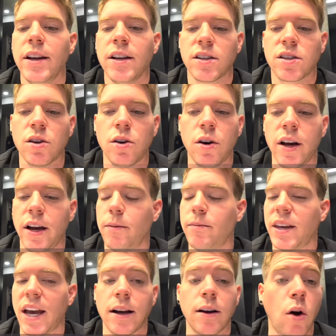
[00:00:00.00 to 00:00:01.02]
So
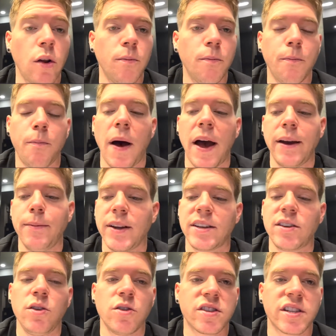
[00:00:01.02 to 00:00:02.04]
on
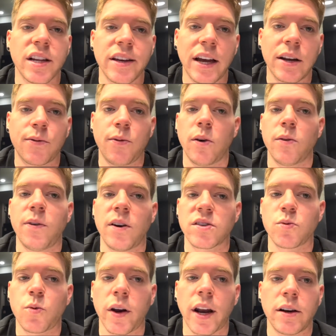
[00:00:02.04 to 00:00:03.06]
BYBIT, you still get
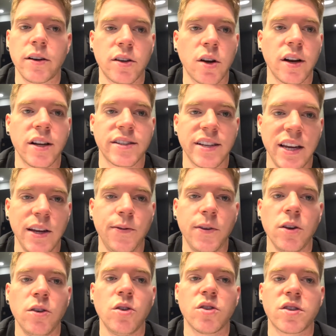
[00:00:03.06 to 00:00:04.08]
$4,100 if
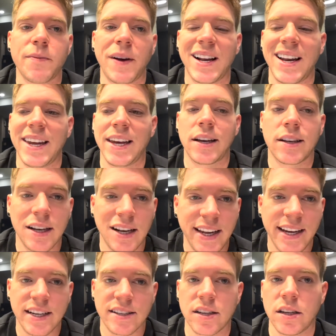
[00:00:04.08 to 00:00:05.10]
you use my link. The
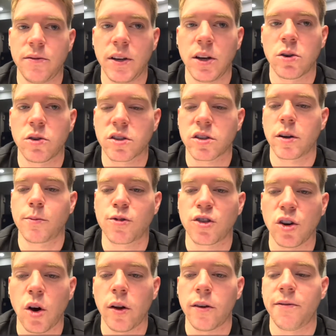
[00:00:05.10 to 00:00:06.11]
link is in the video
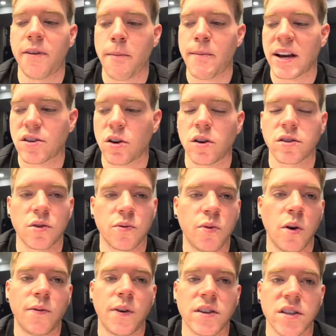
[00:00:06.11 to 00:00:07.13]
description. On Phemex, also
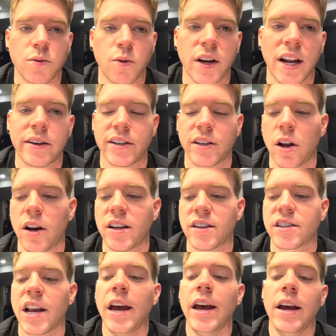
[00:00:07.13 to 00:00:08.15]

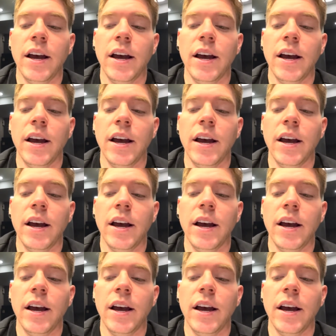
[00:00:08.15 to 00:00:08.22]
$4,100,